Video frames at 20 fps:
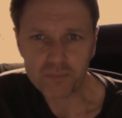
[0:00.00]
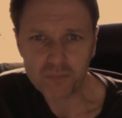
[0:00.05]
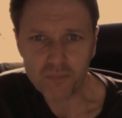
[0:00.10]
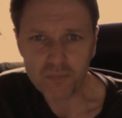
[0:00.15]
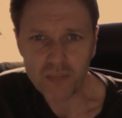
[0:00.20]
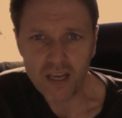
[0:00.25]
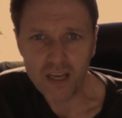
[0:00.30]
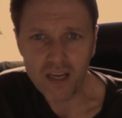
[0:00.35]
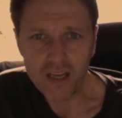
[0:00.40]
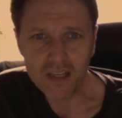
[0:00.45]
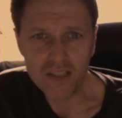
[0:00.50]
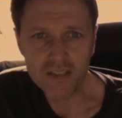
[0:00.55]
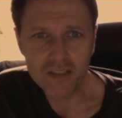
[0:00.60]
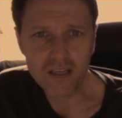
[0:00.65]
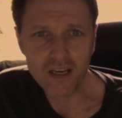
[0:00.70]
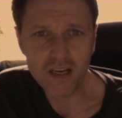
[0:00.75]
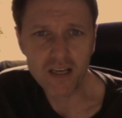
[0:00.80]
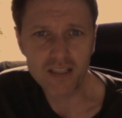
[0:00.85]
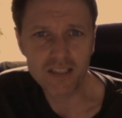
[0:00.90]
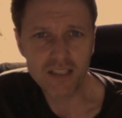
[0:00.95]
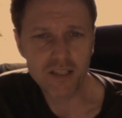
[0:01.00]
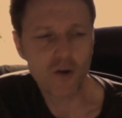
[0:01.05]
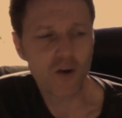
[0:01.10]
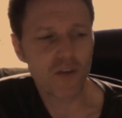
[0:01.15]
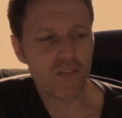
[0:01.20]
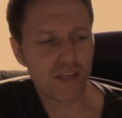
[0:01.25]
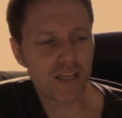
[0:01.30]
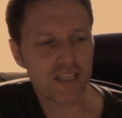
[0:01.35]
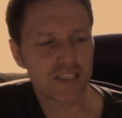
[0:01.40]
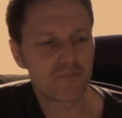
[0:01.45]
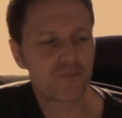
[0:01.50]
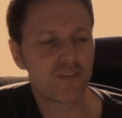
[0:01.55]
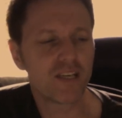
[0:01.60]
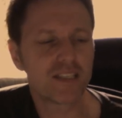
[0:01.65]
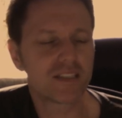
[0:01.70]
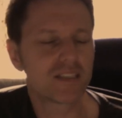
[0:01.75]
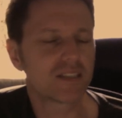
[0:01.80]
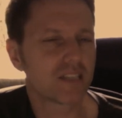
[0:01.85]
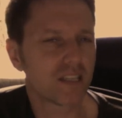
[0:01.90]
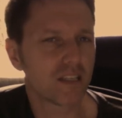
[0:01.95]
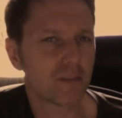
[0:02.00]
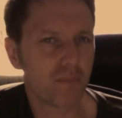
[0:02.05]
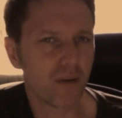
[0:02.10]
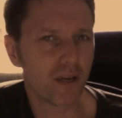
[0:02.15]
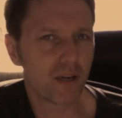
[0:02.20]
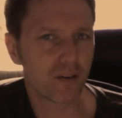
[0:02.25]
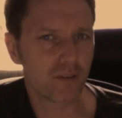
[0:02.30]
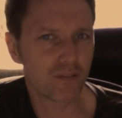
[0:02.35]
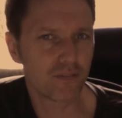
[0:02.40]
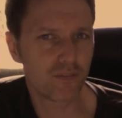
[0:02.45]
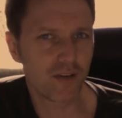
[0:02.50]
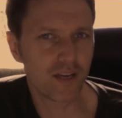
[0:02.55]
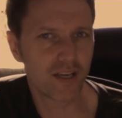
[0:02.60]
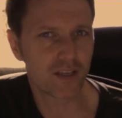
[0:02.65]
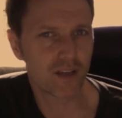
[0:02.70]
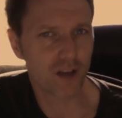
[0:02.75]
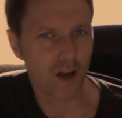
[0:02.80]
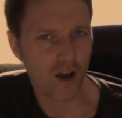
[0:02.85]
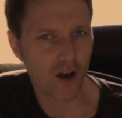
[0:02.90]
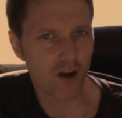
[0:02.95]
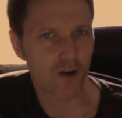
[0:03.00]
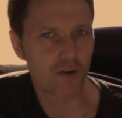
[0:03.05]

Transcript: And I think it's fair to say that Becker and Fagen are a